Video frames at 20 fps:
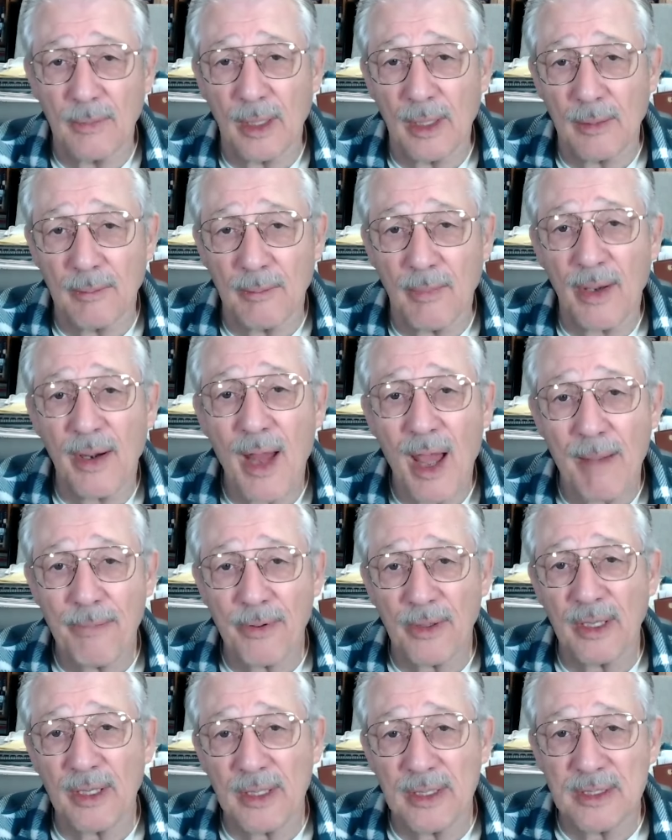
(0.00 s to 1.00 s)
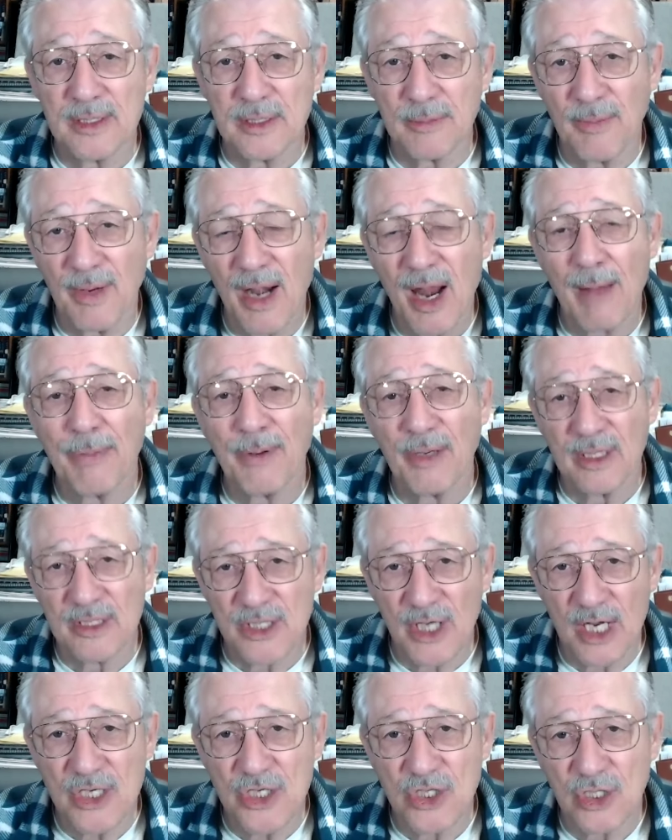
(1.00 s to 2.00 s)

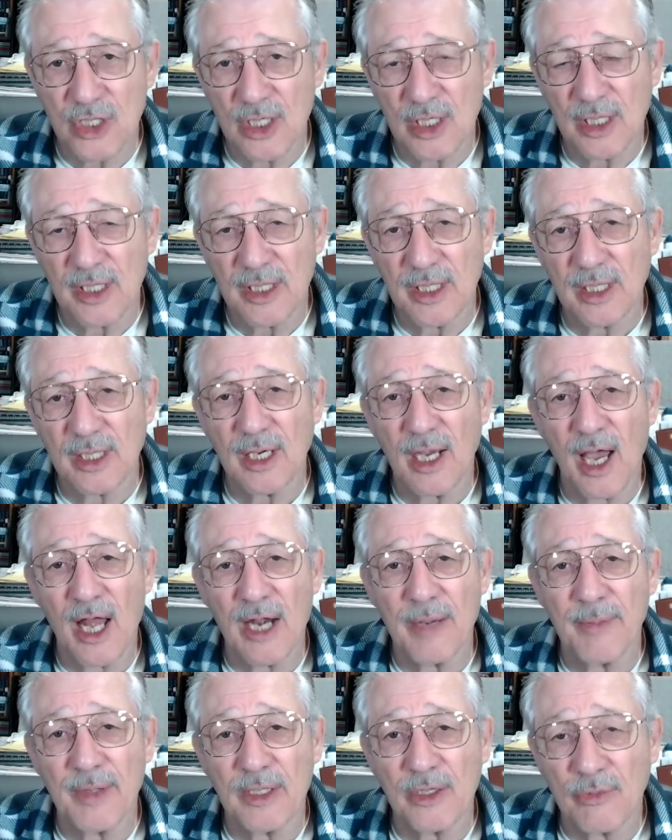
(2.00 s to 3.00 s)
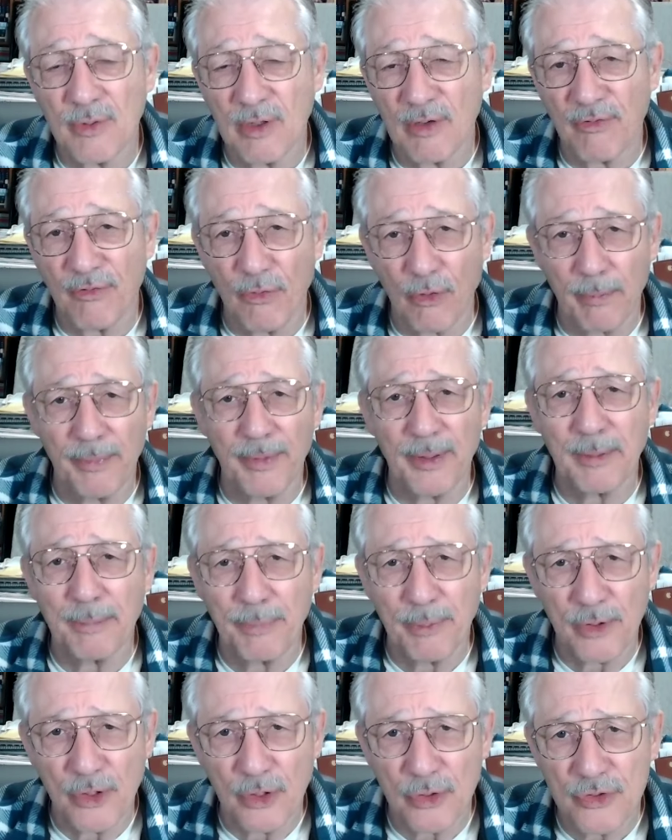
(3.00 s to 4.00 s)
monopolization of the economy, 3 or 4 big
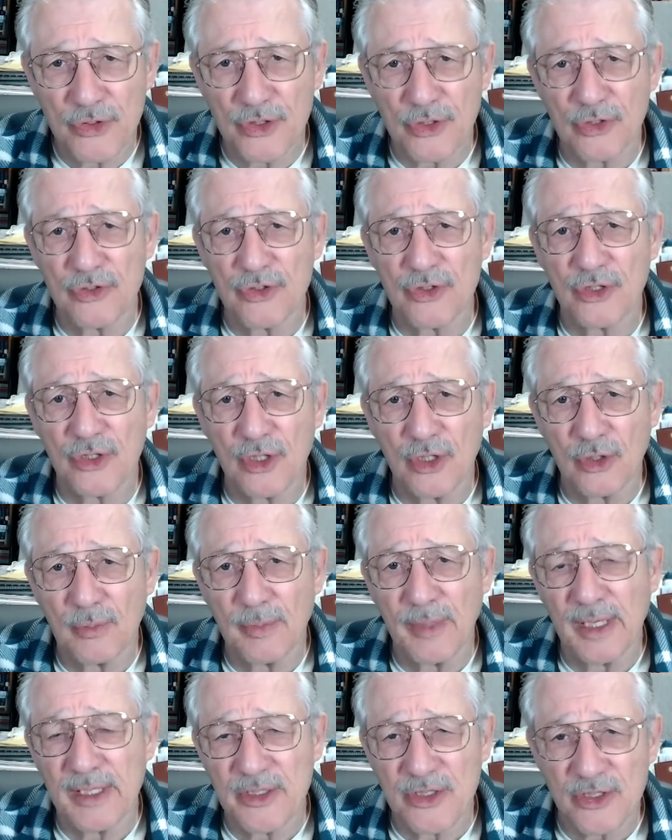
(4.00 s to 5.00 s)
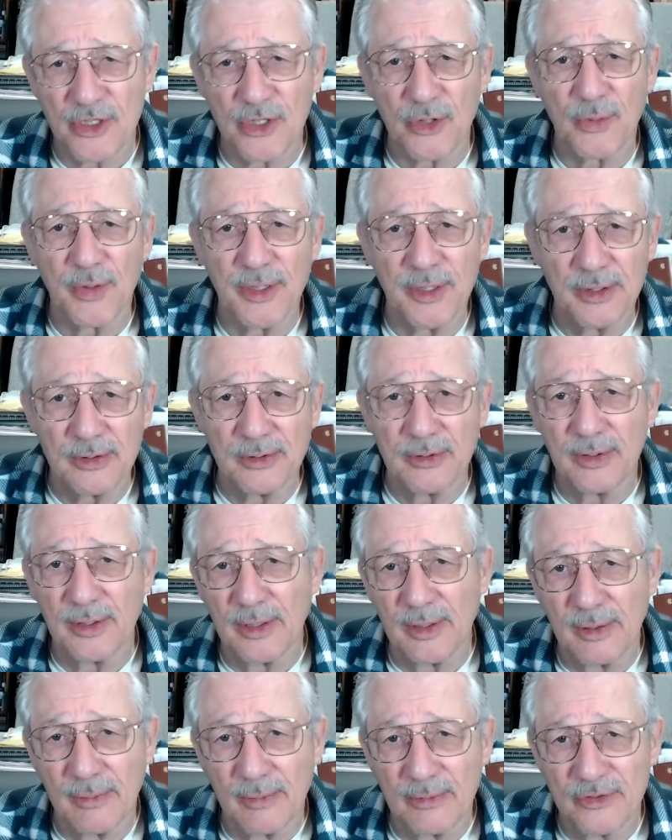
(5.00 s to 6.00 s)
producers, you know, make cereal
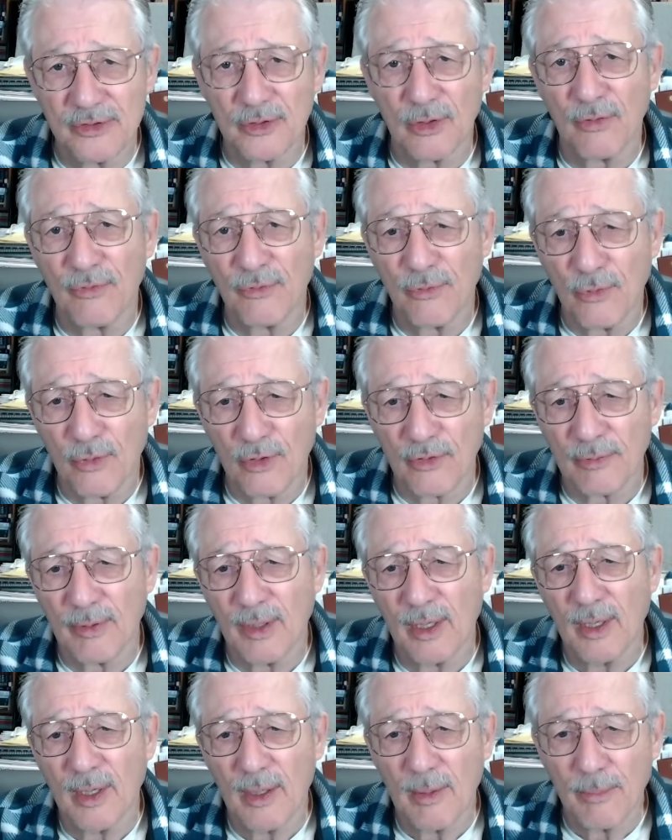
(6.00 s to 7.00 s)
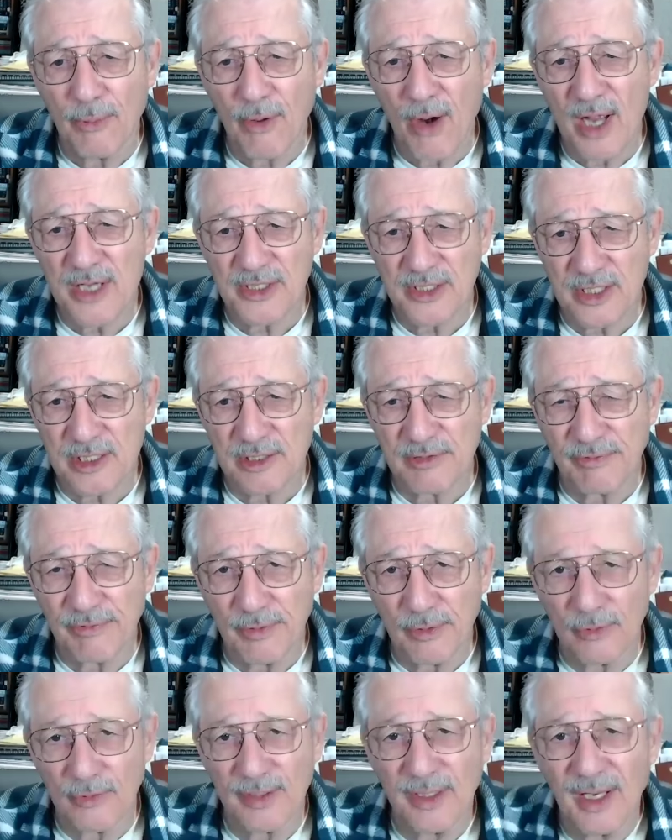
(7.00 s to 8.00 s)
and so forth, processed
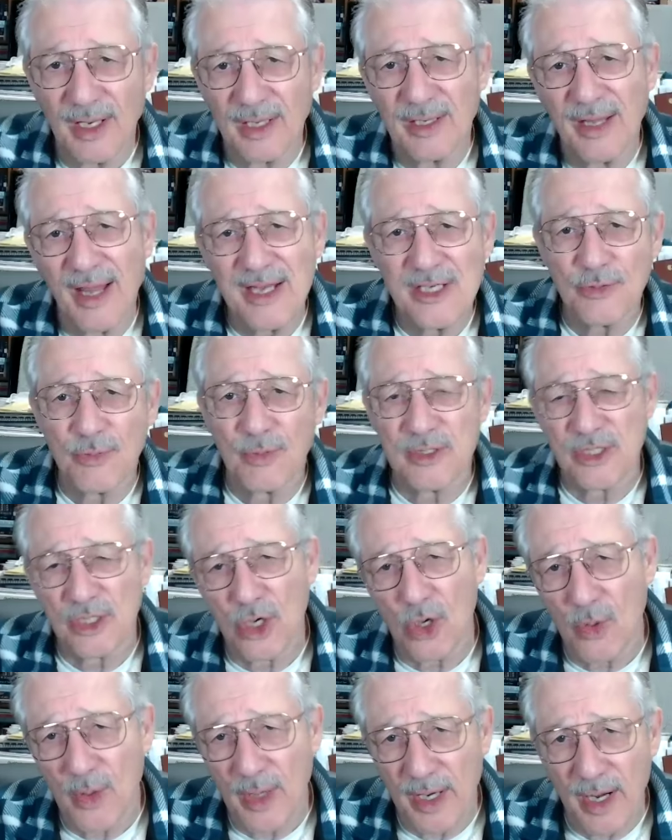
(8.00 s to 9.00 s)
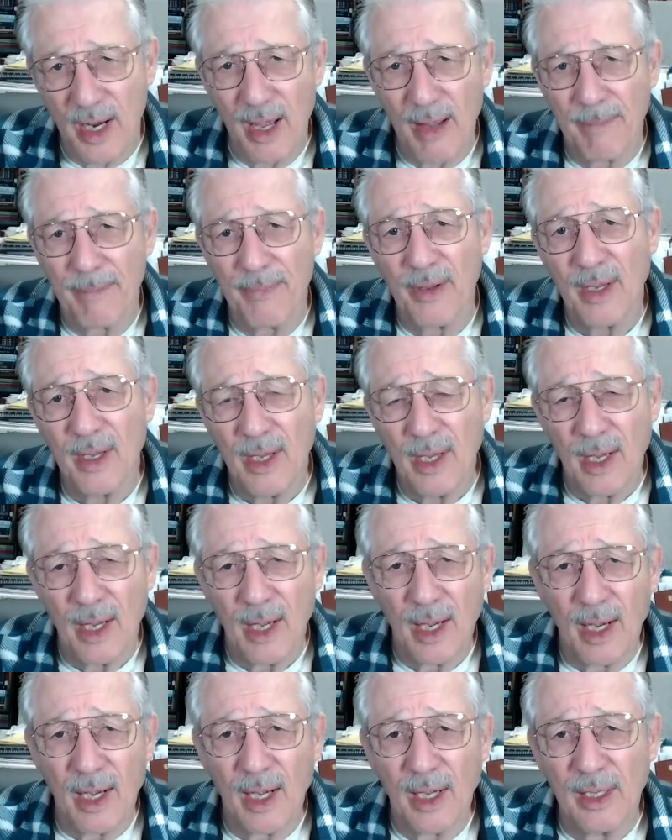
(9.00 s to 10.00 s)
food. That's what's going up.
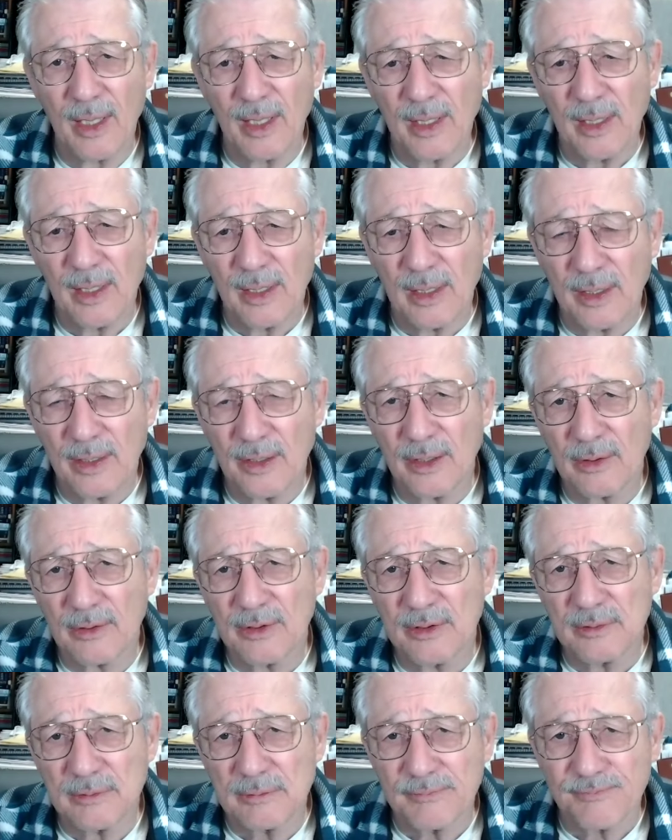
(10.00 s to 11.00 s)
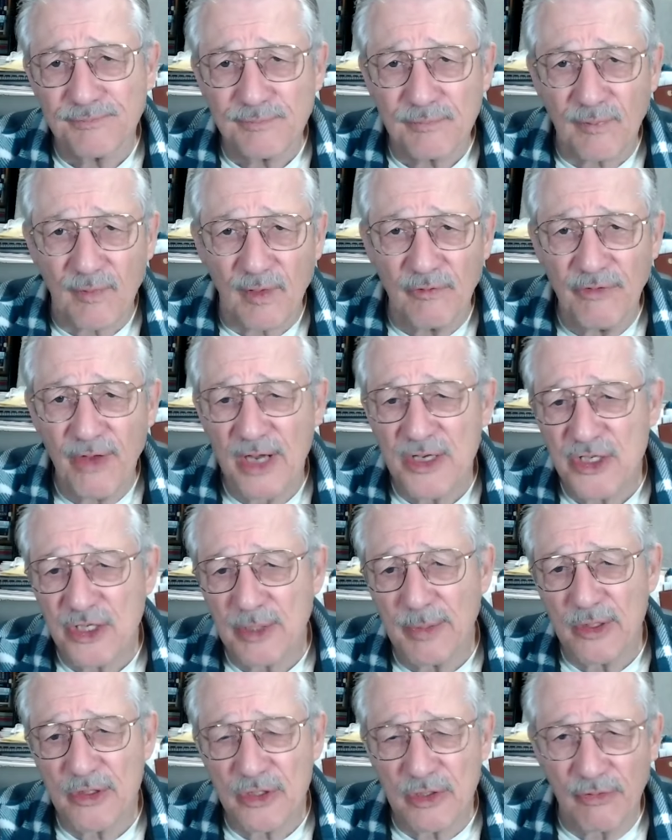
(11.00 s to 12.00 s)
You know,
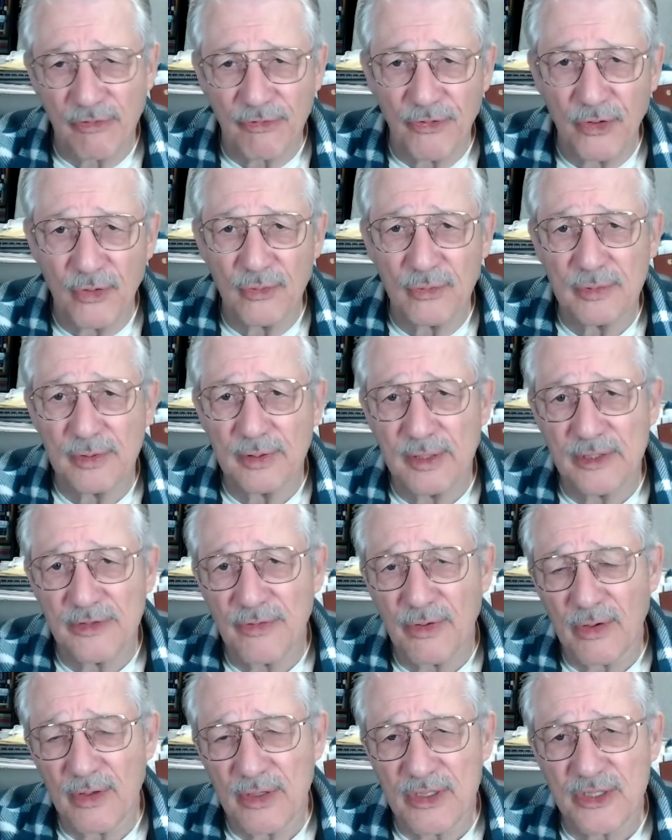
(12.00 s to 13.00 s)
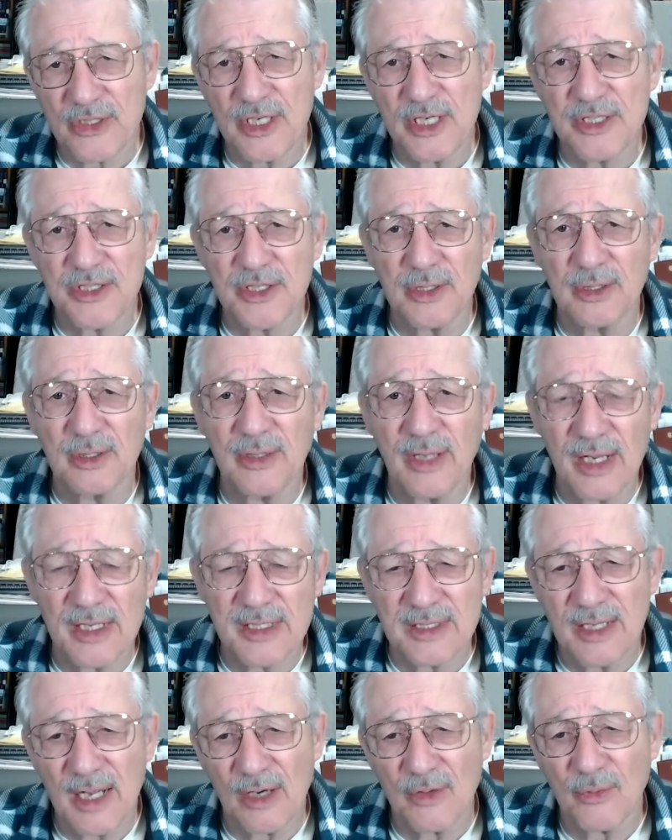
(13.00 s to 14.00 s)
vegetables and fruit is very seasonal.
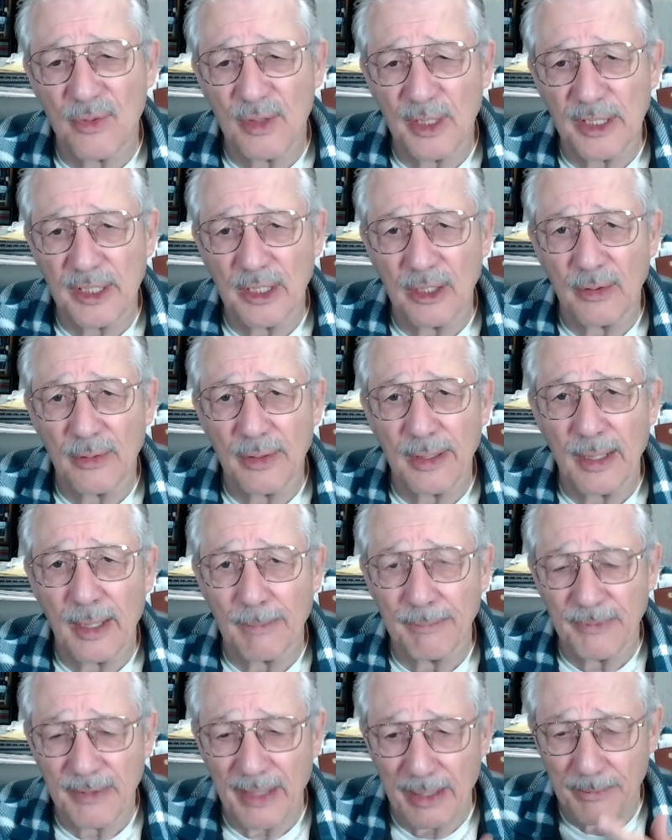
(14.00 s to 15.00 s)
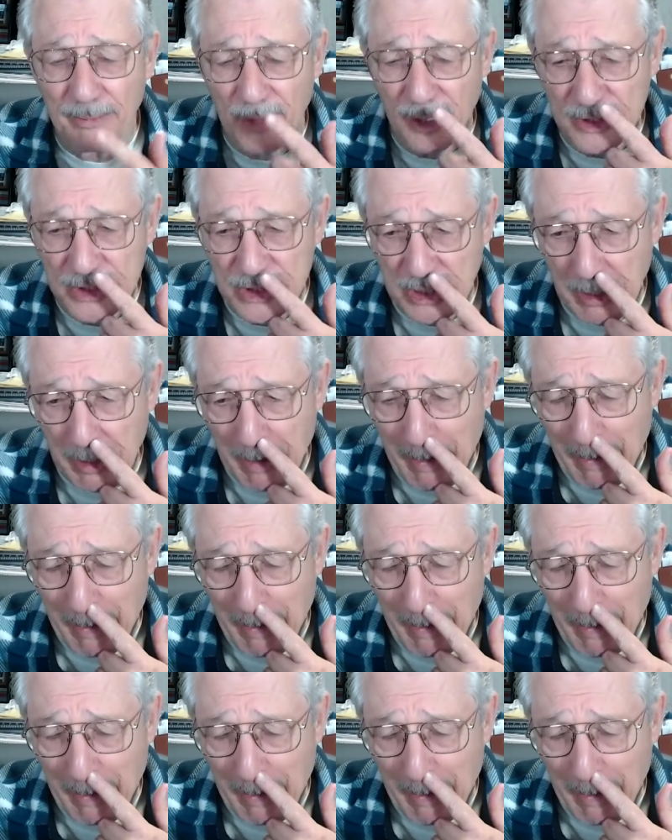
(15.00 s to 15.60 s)
That's not really going up that much.